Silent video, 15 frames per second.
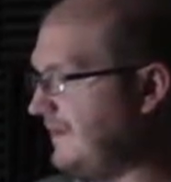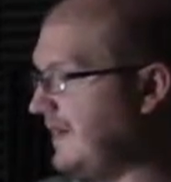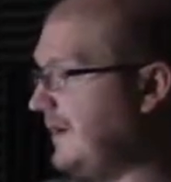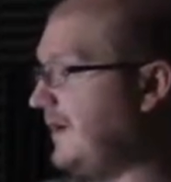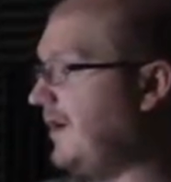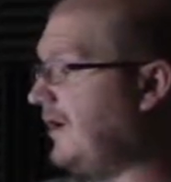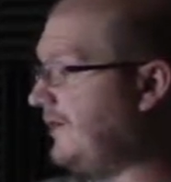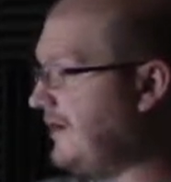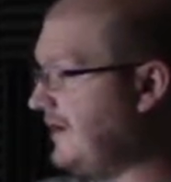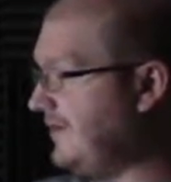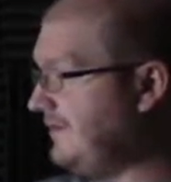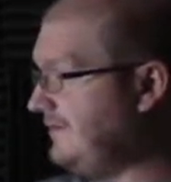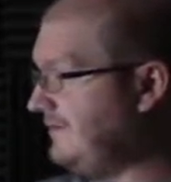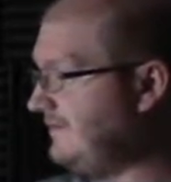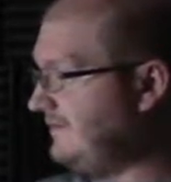
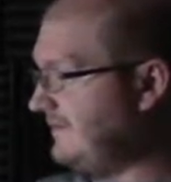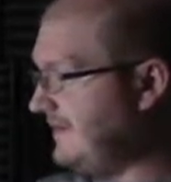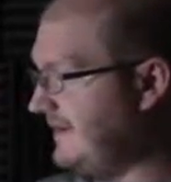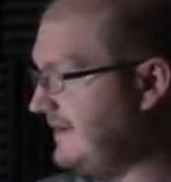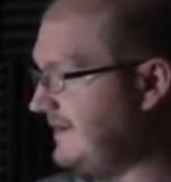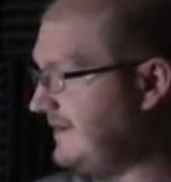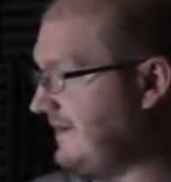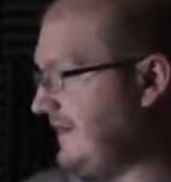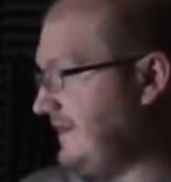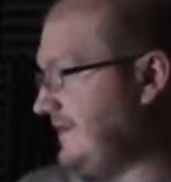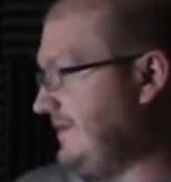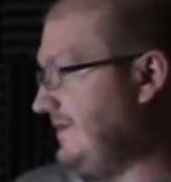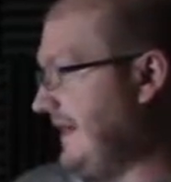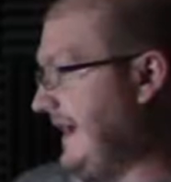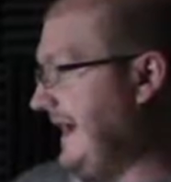although and they
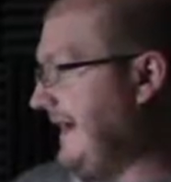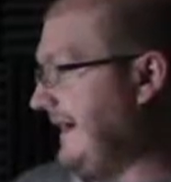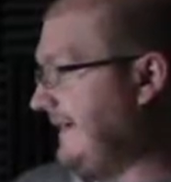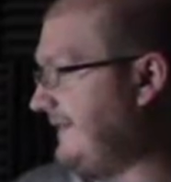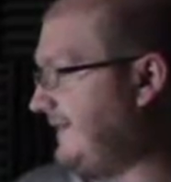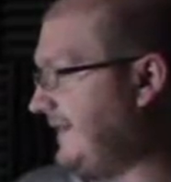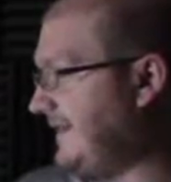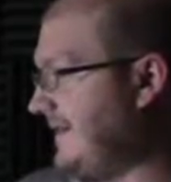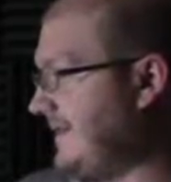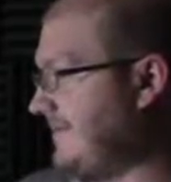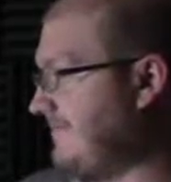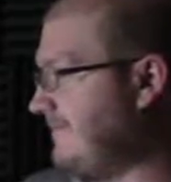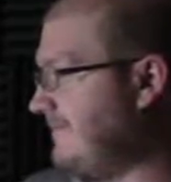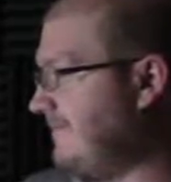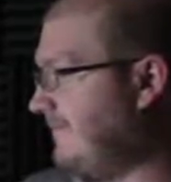do have like
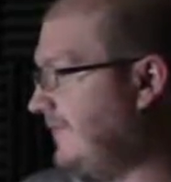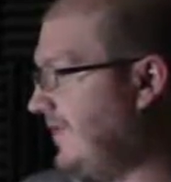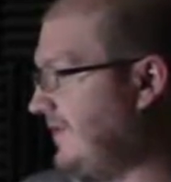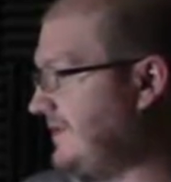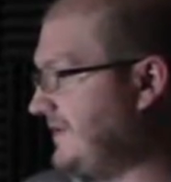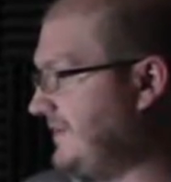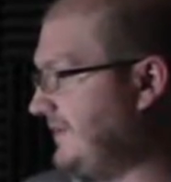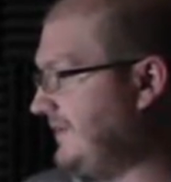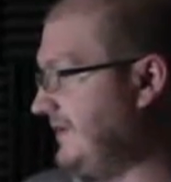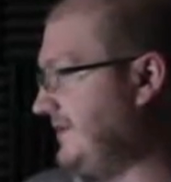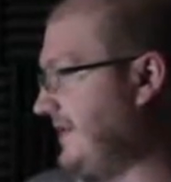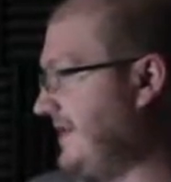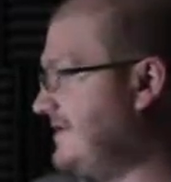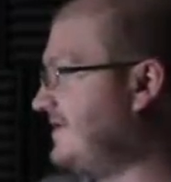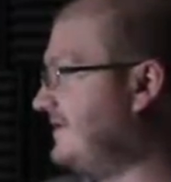multiple
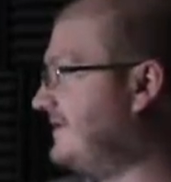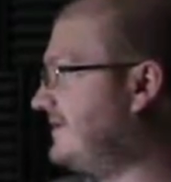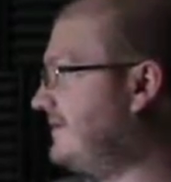locations.